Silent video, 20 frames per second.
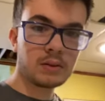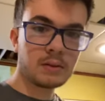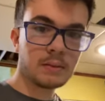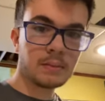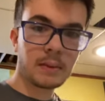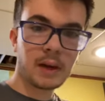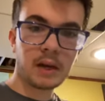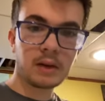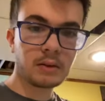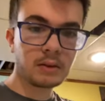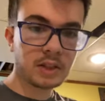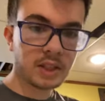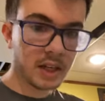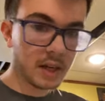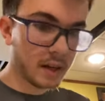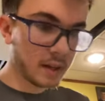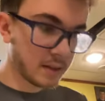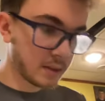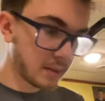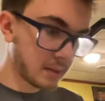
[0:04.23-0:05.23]
Michael
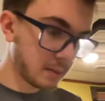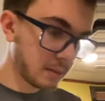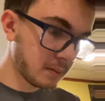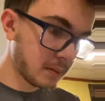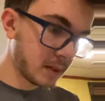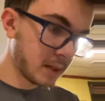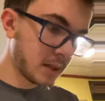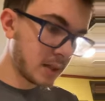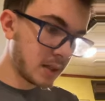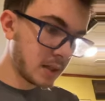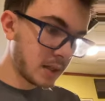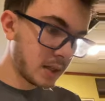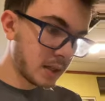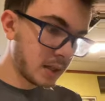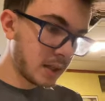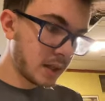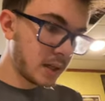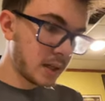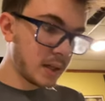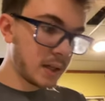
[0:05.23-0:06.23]
Jackson
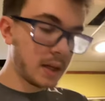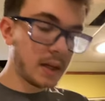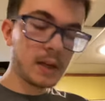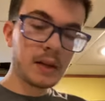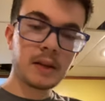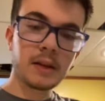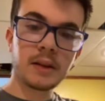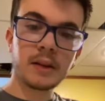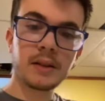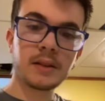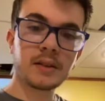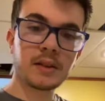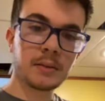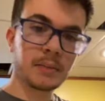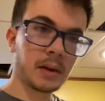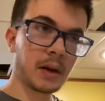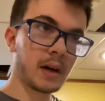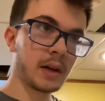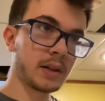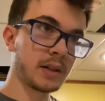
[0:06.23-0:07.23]
needs an
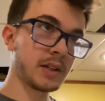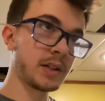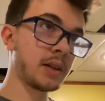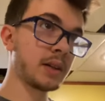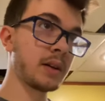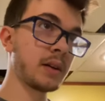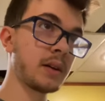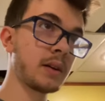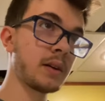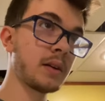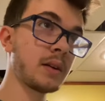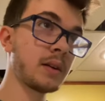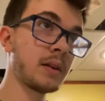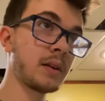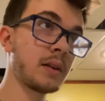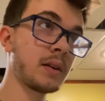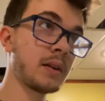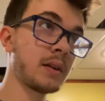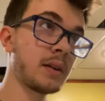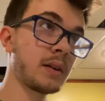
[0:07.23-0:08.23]
apology
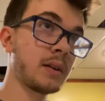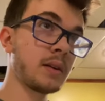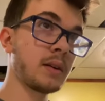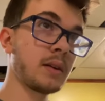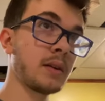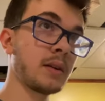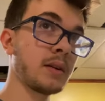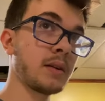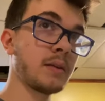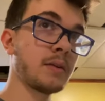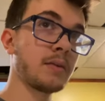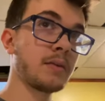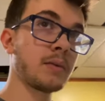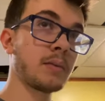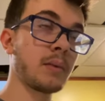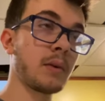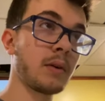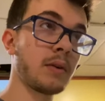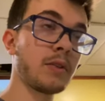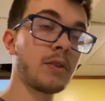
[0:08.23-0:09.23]

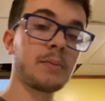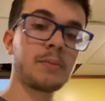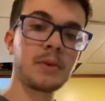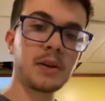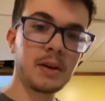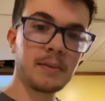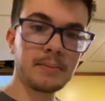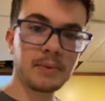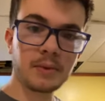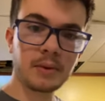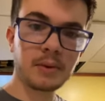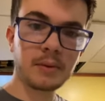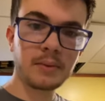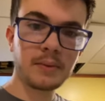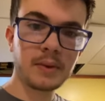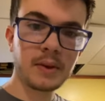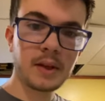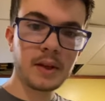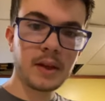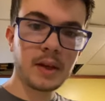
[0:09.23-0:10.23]
from all the people
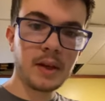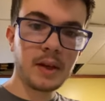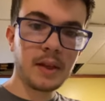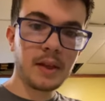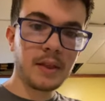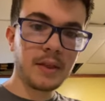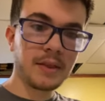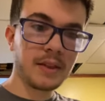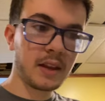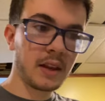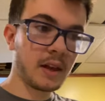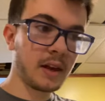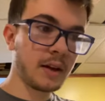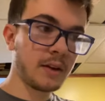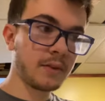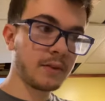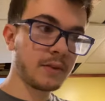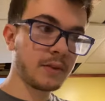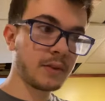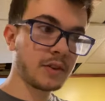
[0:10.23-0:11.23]
that
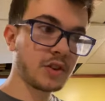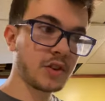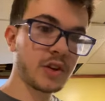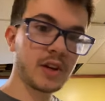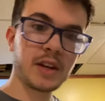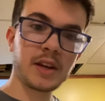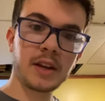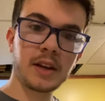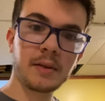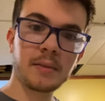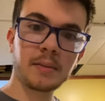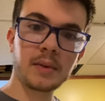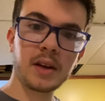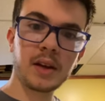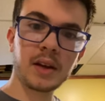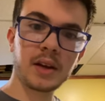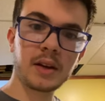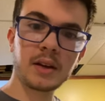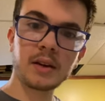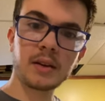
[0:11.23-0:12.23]
have treated him
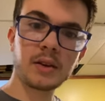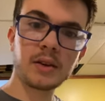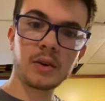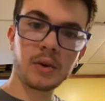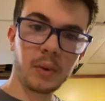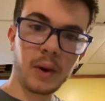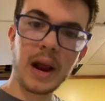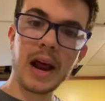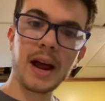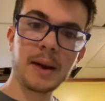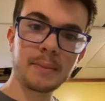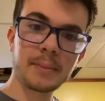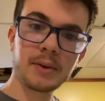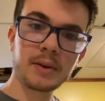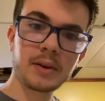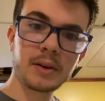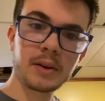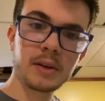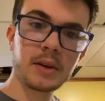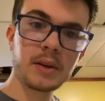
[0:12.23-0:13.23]
like crap
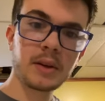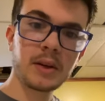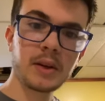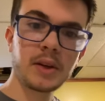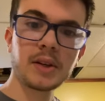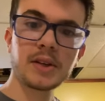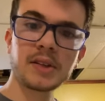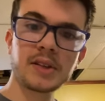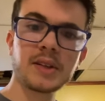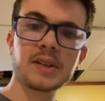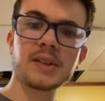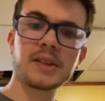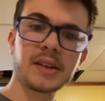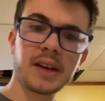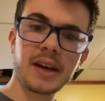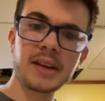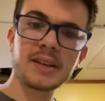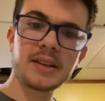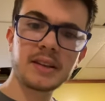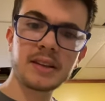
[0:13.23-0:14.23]
since
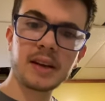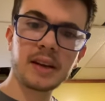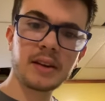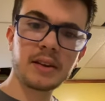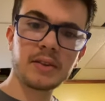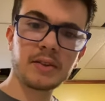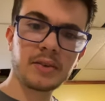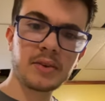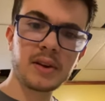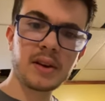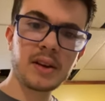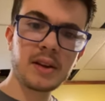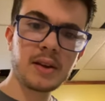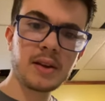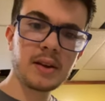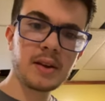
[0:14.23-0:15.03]
1993,